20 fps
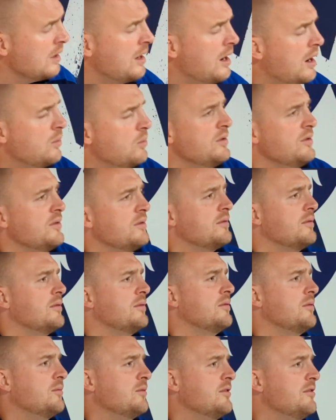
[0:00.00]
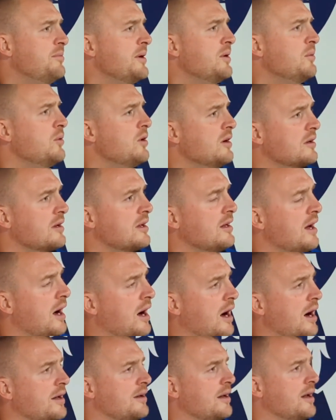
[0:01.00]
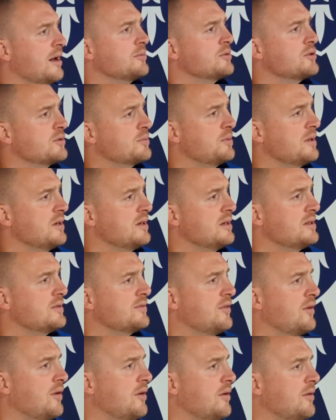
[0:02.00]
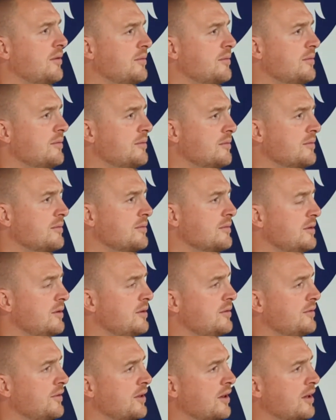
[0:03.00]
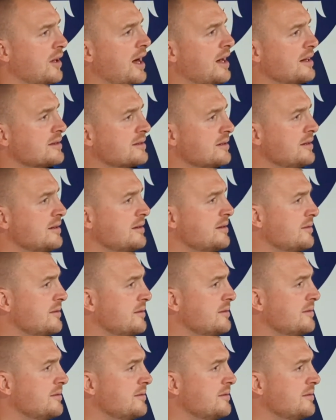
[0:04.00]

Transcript: Uh, we've, we've been working hard and I'm just pleased for, you know, for the lads that